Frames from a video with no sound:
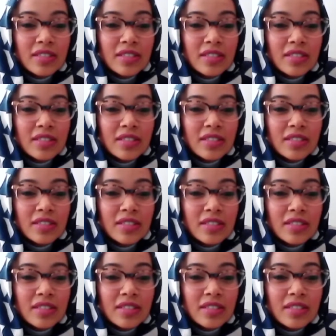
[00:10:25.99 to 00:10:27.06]

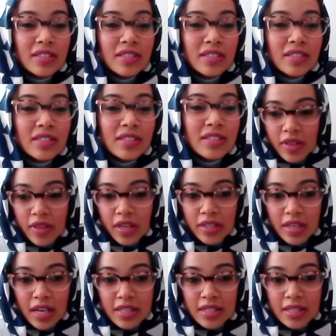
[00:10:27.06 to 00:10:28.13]
process. It's something
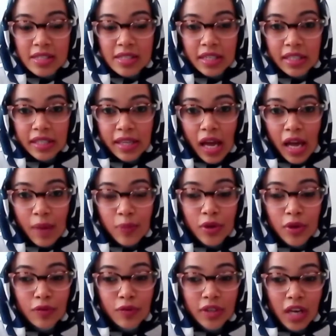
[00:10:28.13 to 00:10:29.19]
that doesn't certainly happen
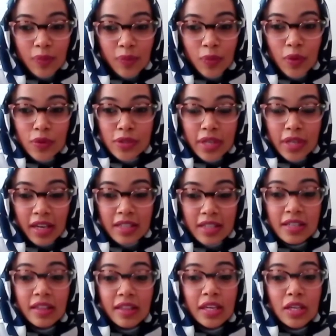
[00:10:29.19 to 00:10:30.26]
overnight, because like I
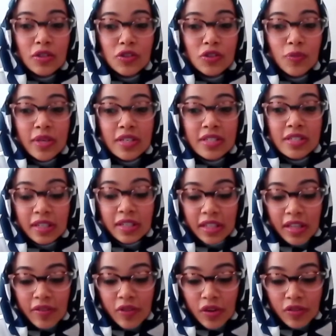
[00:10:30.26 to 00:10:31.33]
said, there needs to be a certain
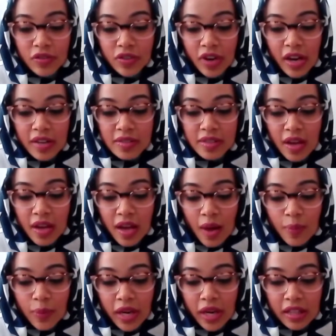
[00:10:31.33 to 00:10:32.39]
level of trust.
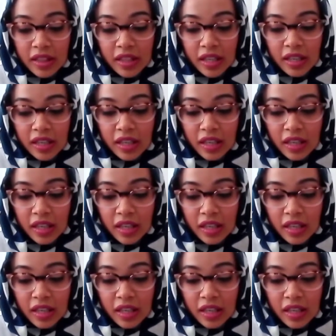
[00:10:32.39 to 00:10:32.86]
But I think